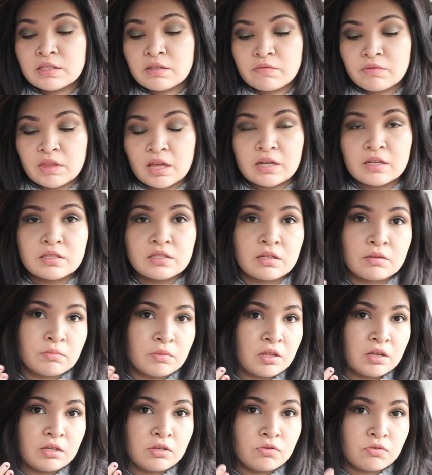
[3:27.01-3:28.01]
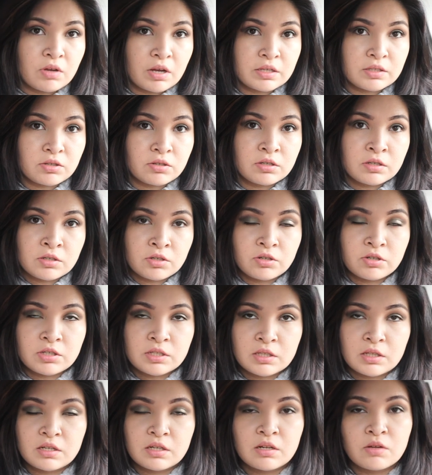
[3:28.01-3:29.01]
If that is something you guys are
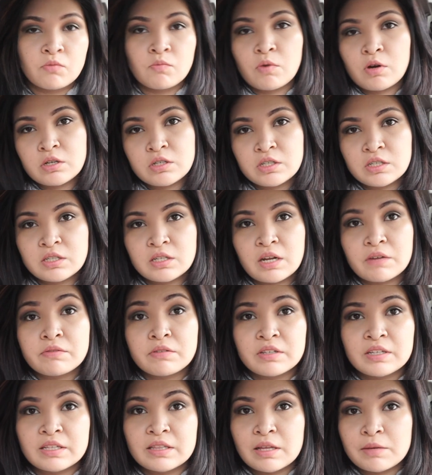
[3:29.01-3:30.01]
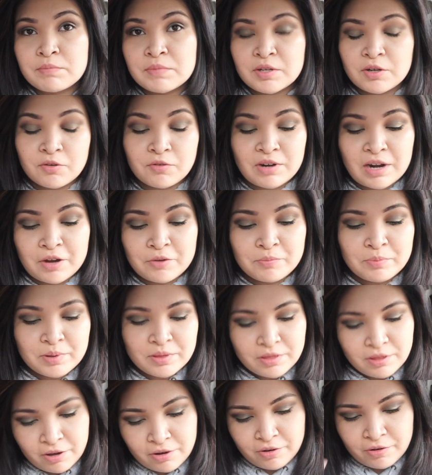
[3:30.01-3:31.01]
interested in watching, definitely let me know down
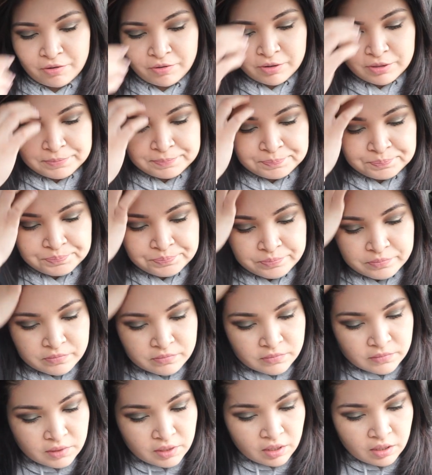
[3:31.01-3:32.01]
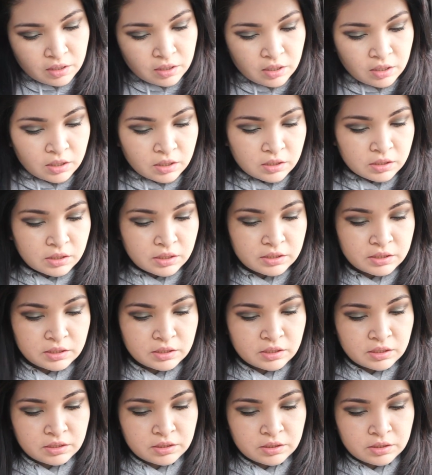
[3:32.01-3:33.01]
below. Let's
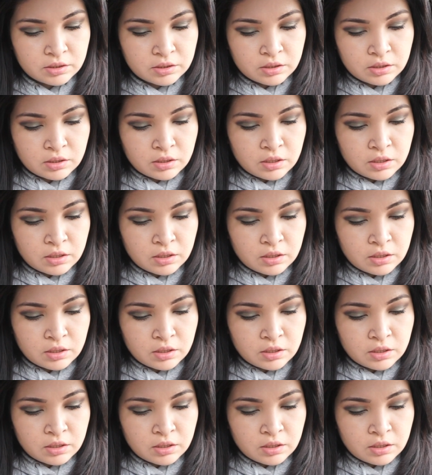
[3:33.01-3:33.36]
see here.